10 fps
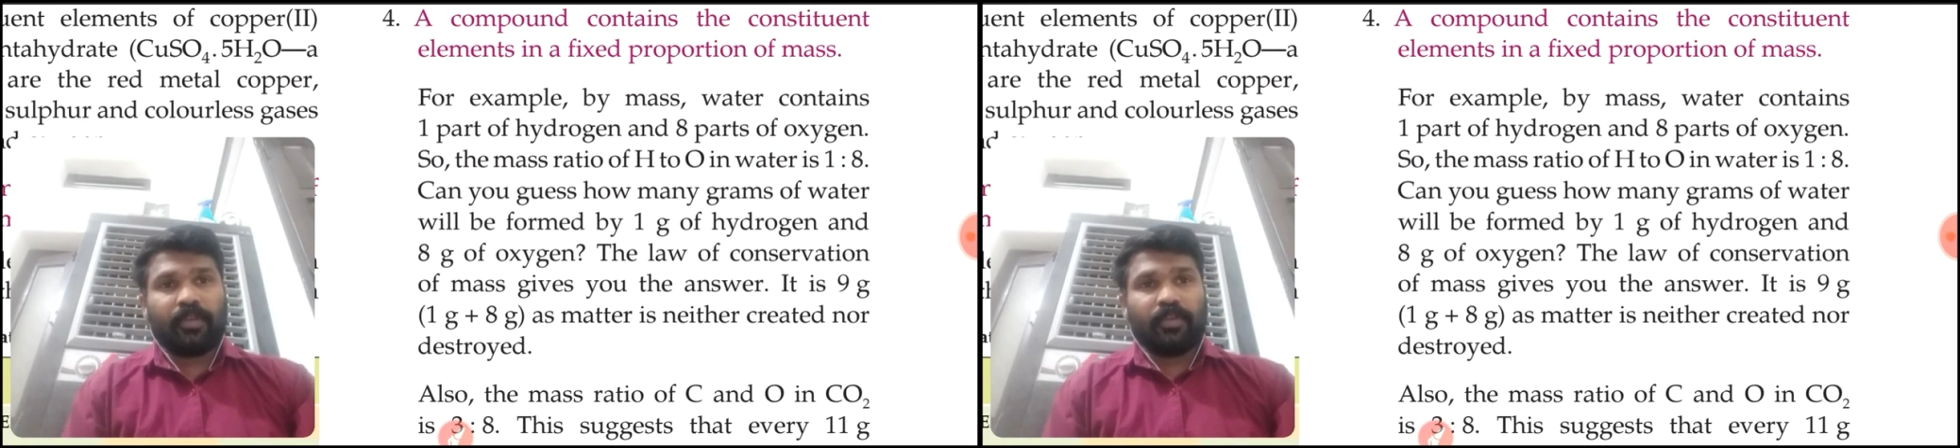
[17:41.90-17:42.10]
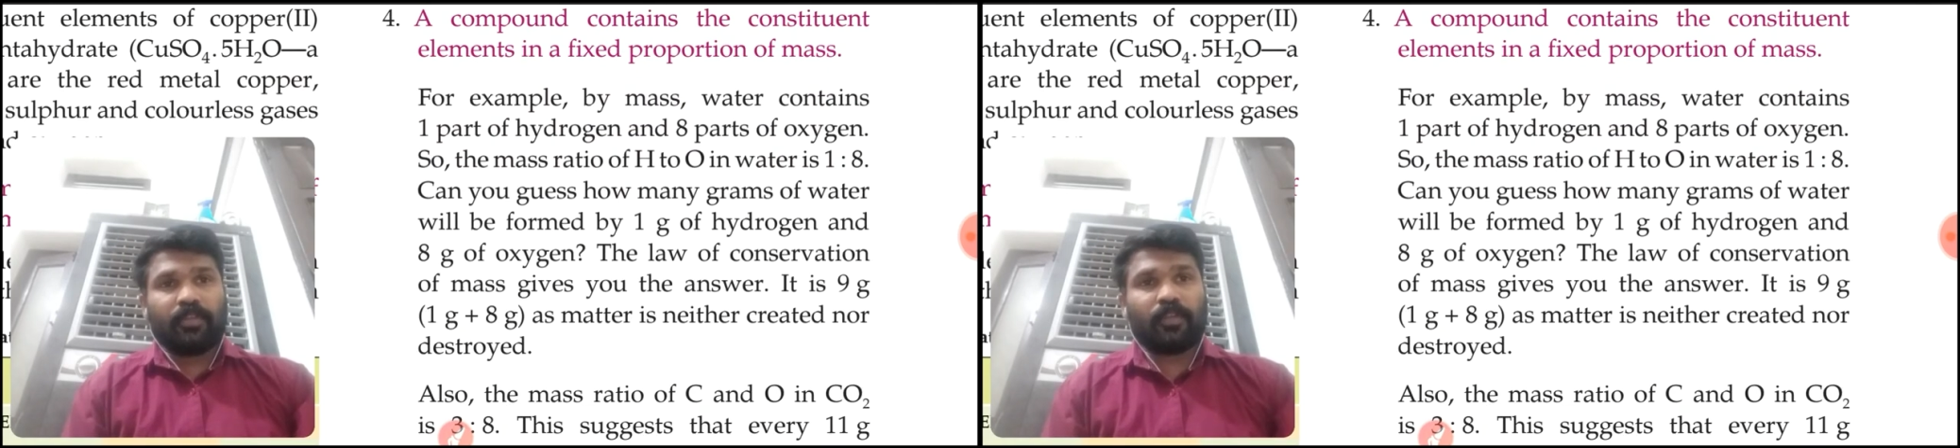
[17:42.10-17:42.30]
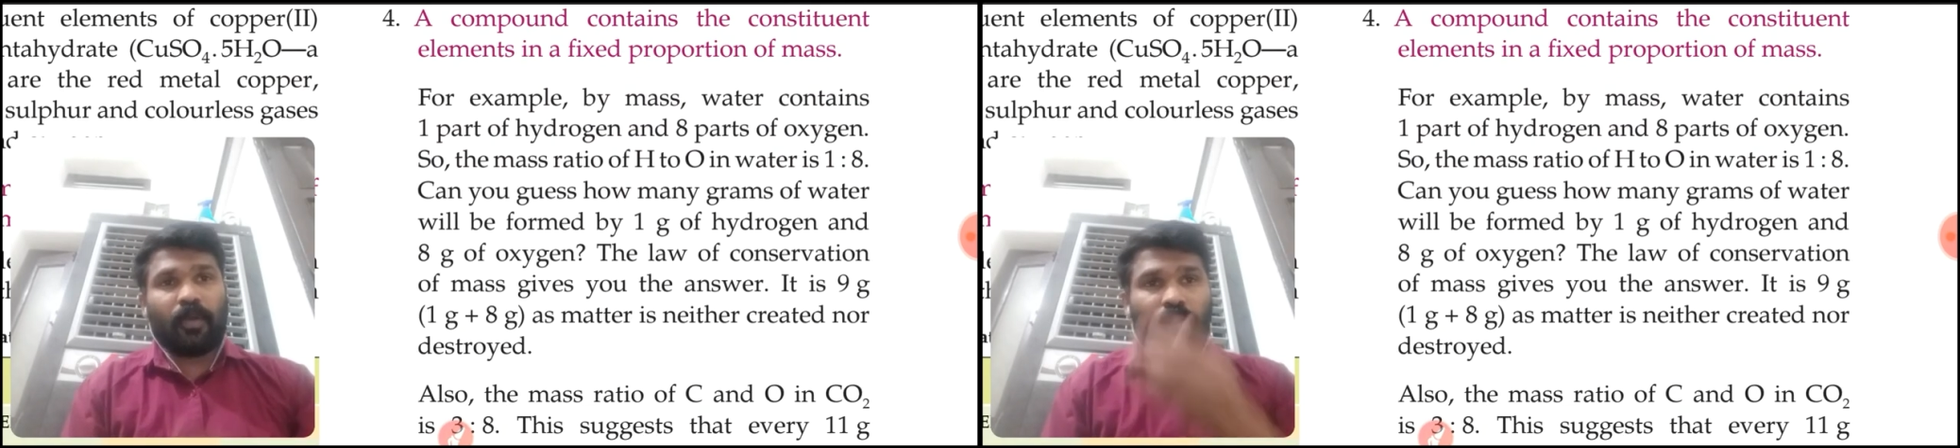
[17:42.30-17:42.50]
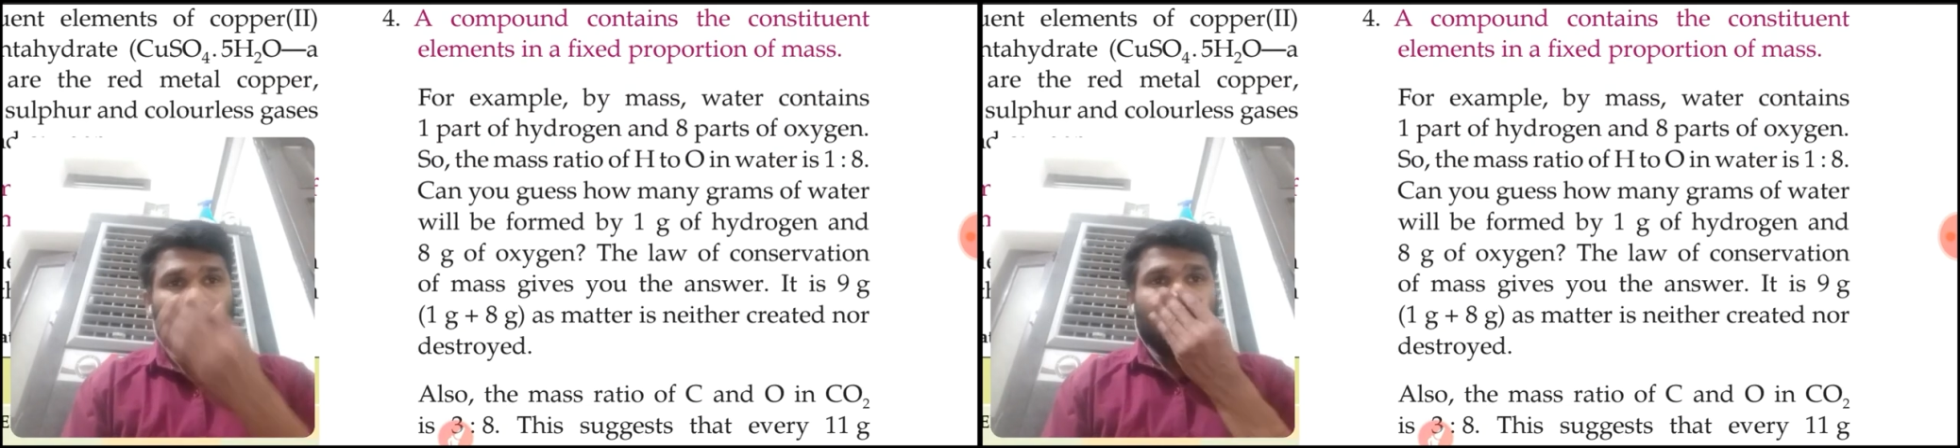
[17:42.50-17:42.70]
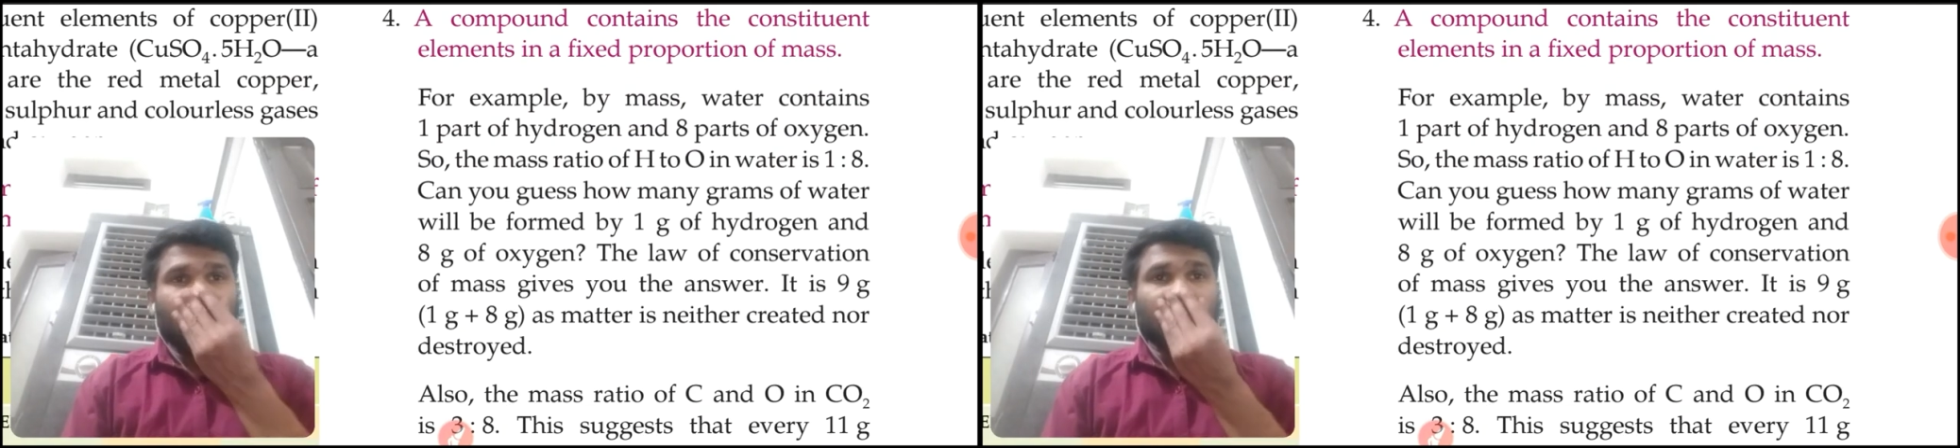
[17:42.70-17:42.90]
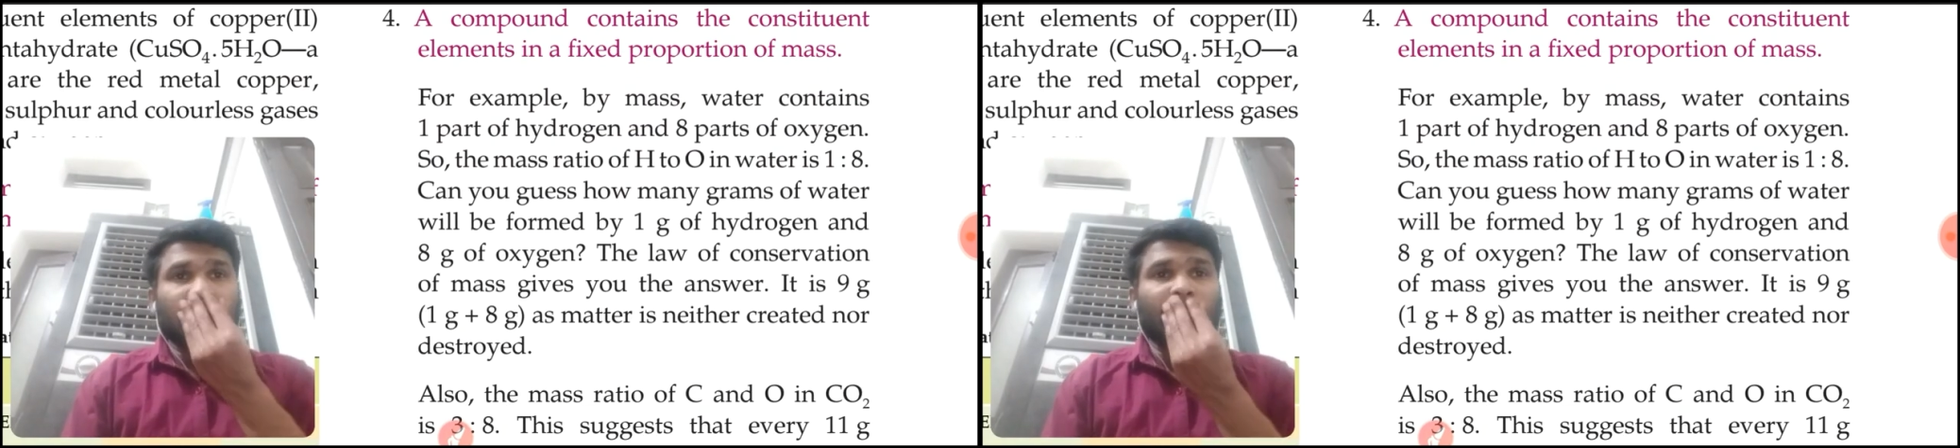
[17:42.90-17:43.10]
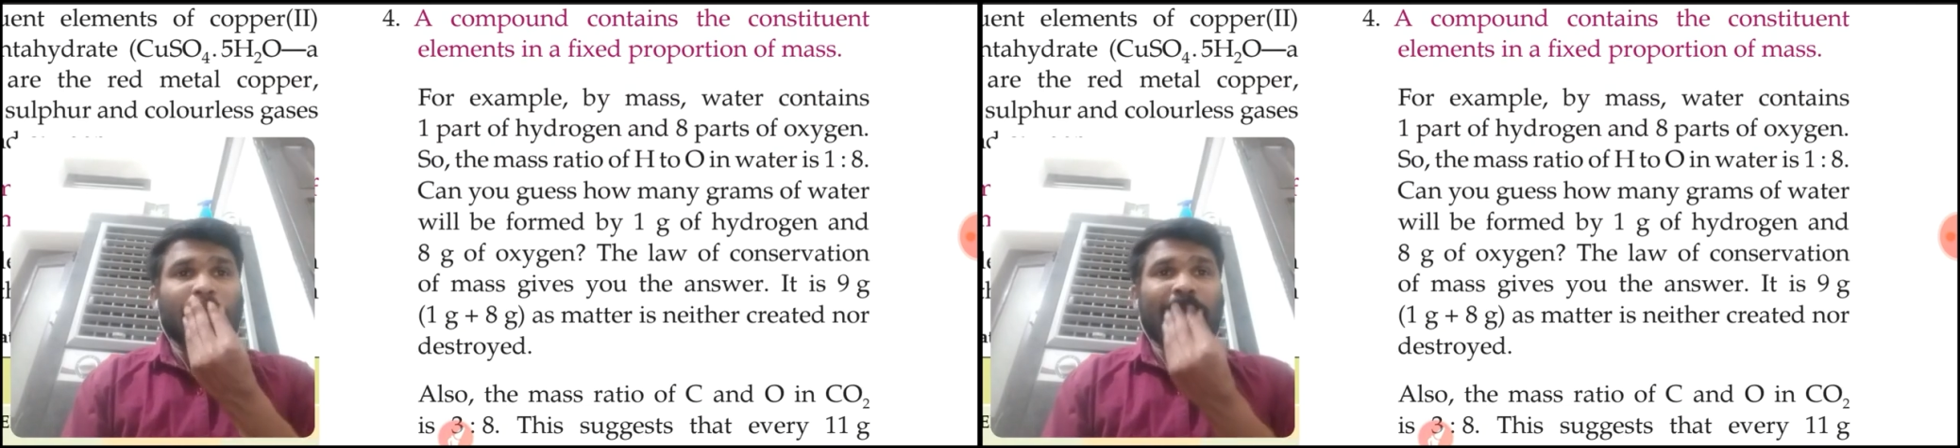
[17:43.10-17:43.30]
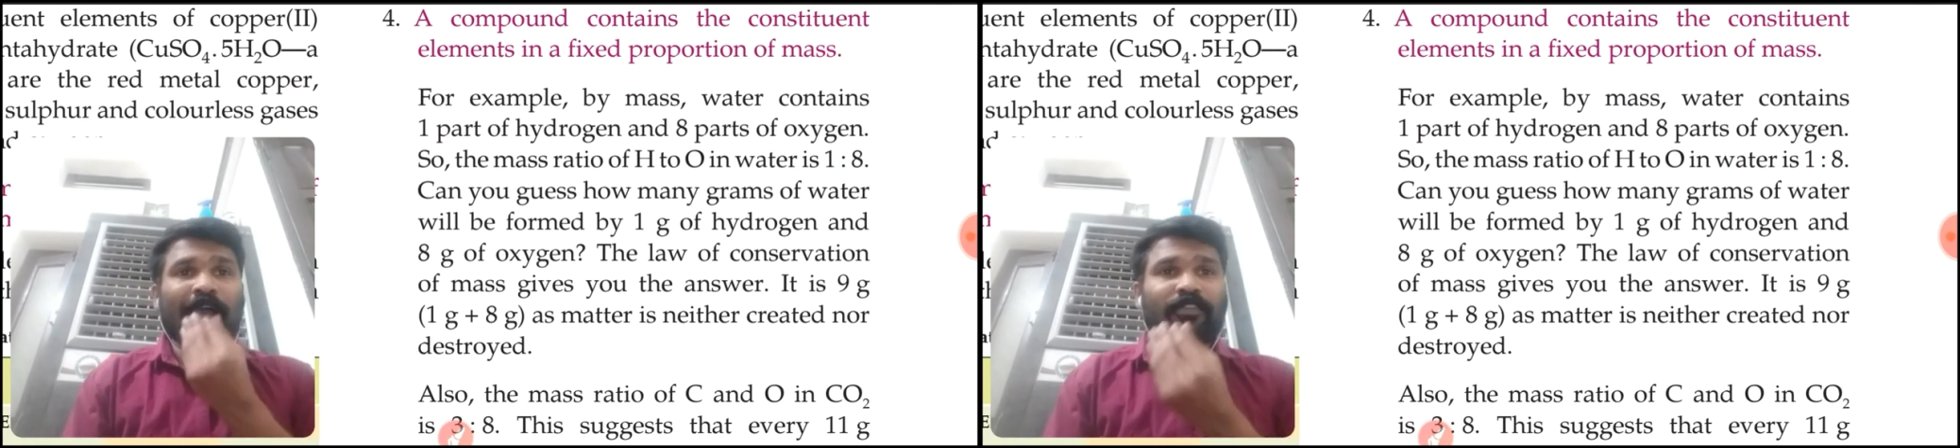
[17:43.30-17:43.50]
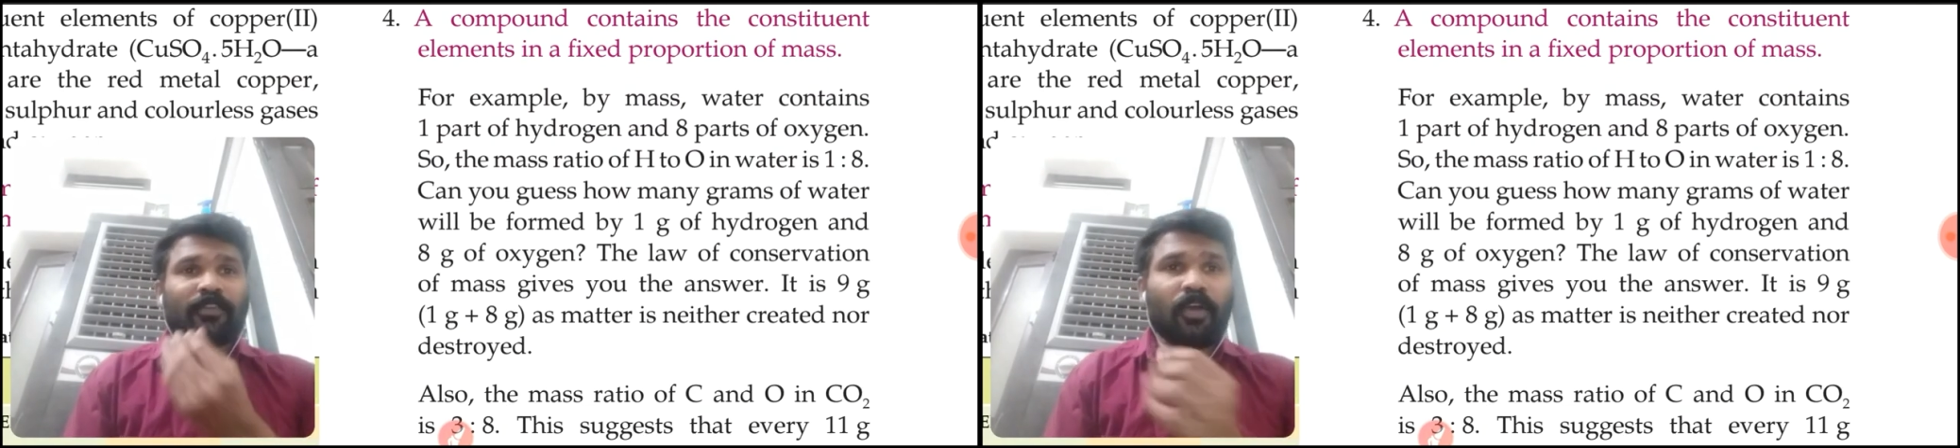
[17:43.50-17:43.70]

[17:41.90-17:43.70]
So, the mass